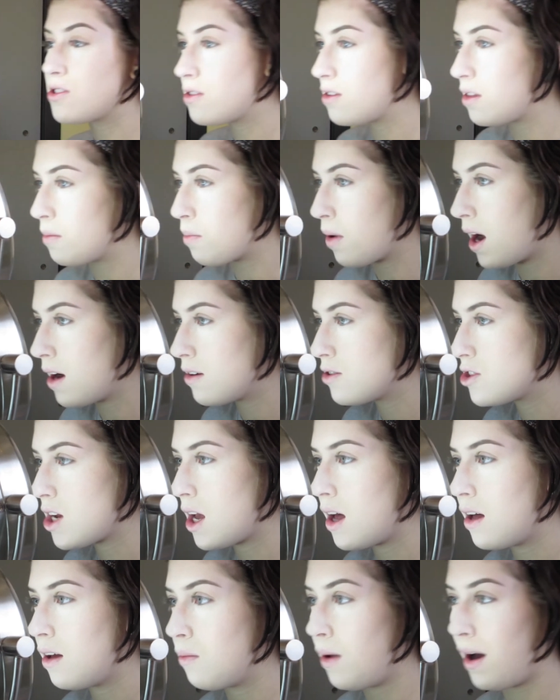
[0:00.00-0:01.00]
do the brow
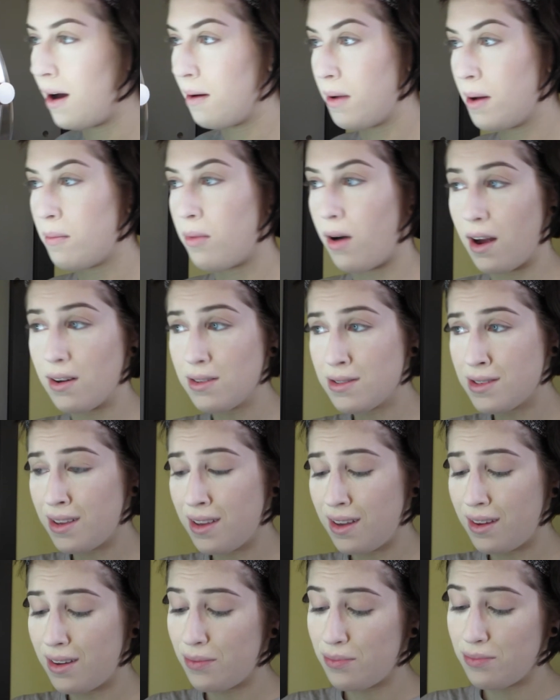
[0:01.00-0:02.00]
gel. Wow, my brows
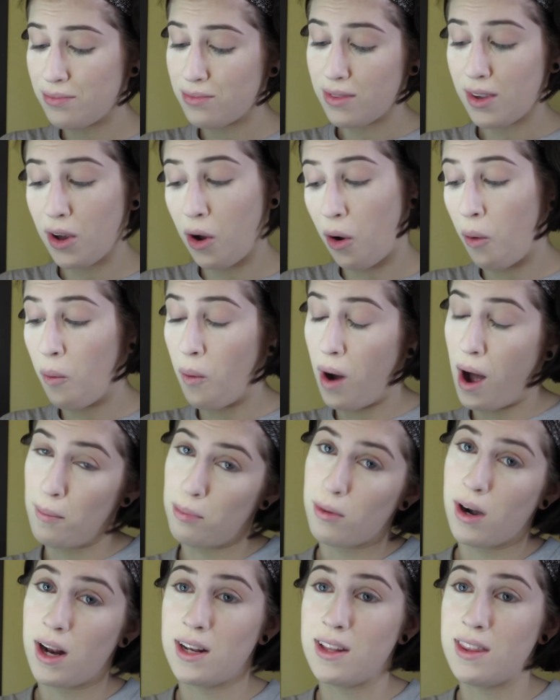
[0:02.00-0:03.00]
like
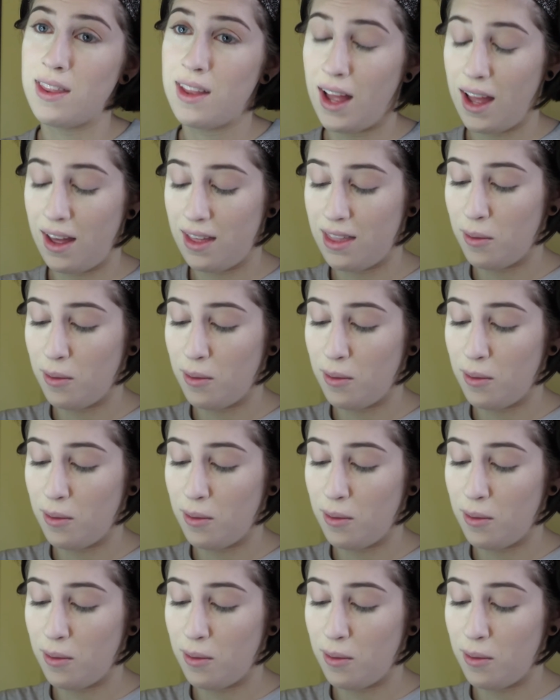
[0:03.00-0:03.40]
cooperated today.